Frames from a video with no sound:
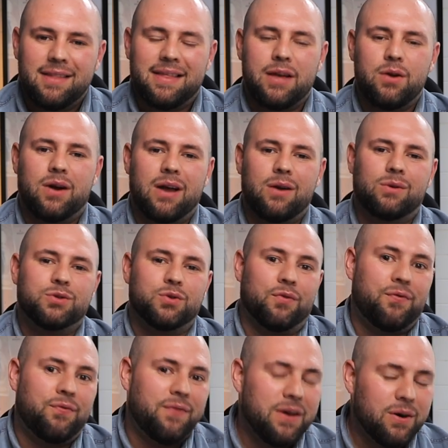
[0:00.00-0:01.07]
that you can also
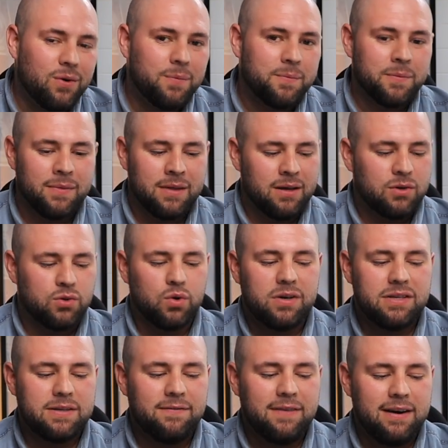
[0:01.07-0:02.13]
feel. So
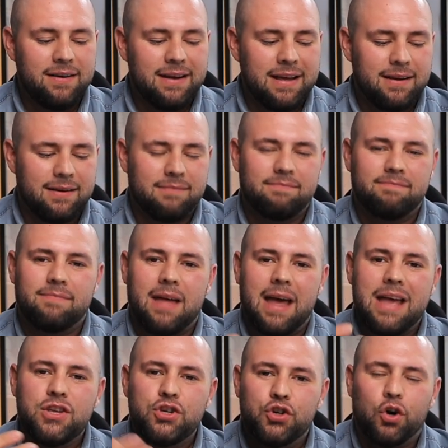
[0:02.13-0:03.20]
it's a very
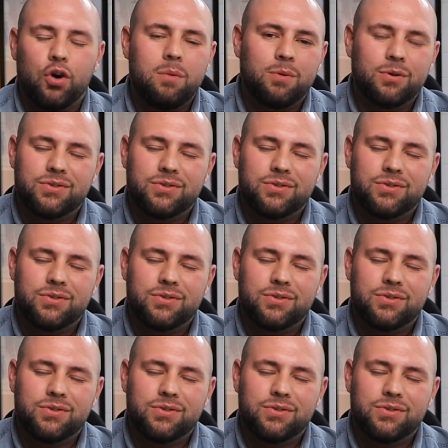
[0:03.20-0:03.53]
enjoyable